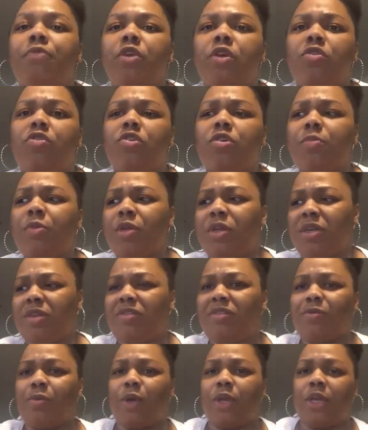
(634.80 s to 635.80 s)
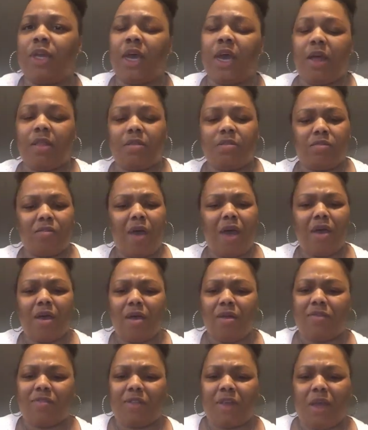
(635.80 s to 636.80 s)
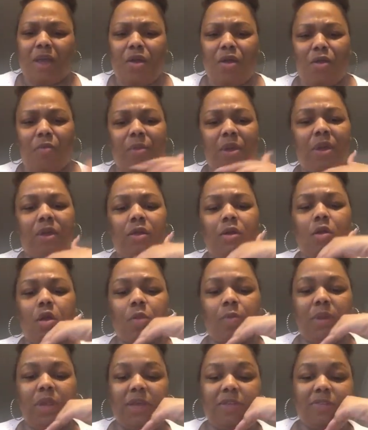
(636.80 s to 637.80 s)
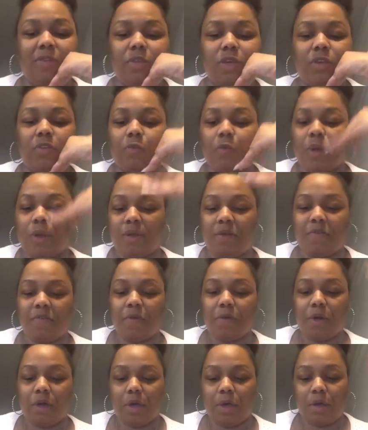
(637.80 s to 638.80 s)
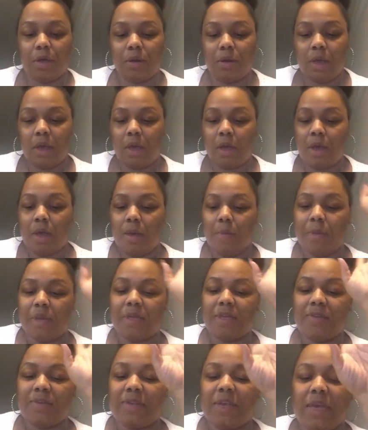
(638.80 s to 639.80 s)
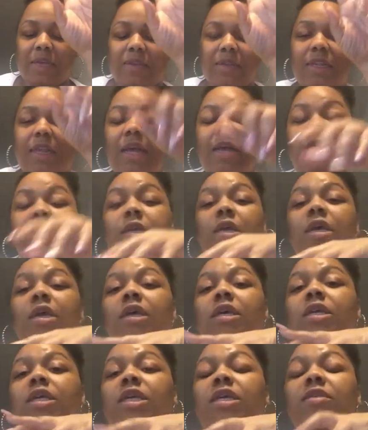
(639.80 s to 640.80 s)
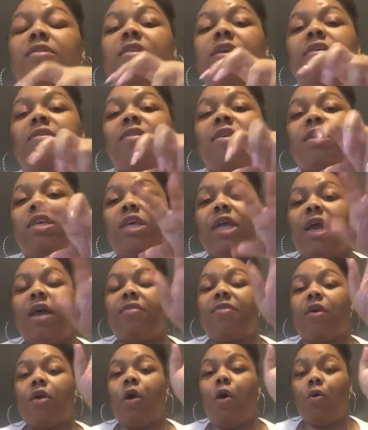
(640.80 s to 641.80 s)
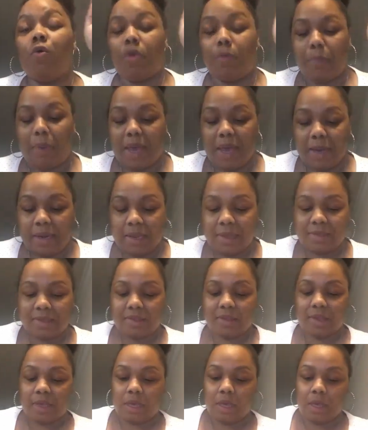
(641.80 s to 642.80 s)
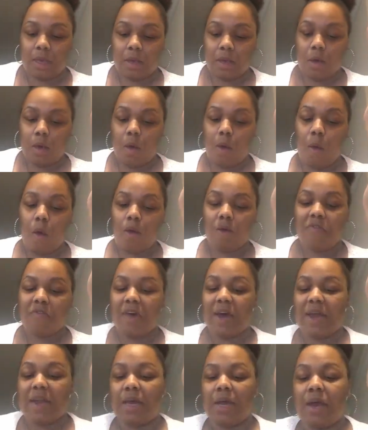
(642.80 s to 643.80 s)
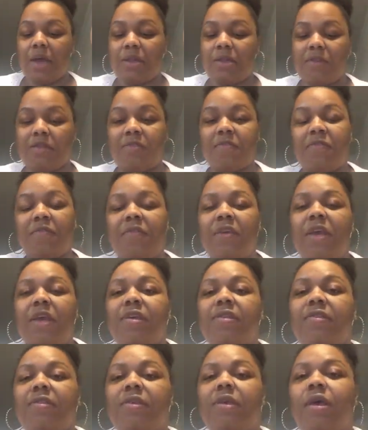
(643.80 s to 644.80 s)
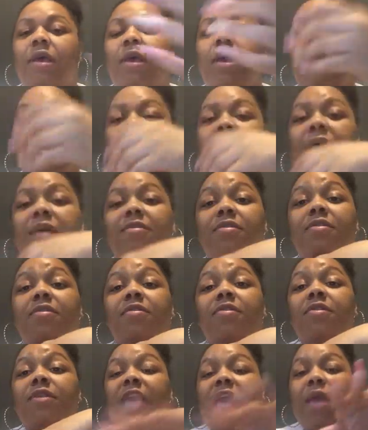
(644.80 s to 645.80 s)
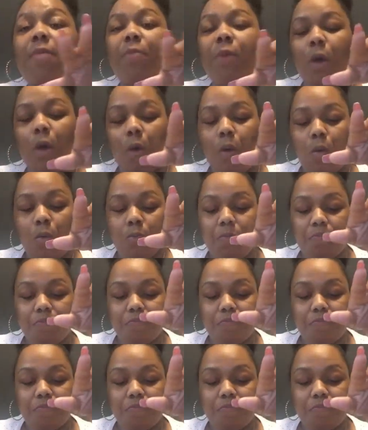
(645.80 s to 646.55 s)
attribute it to a death. So I can understand her being in a dark place and just wanting to feel good. But she says that she has a codependency on finding others to fix as a scapegoat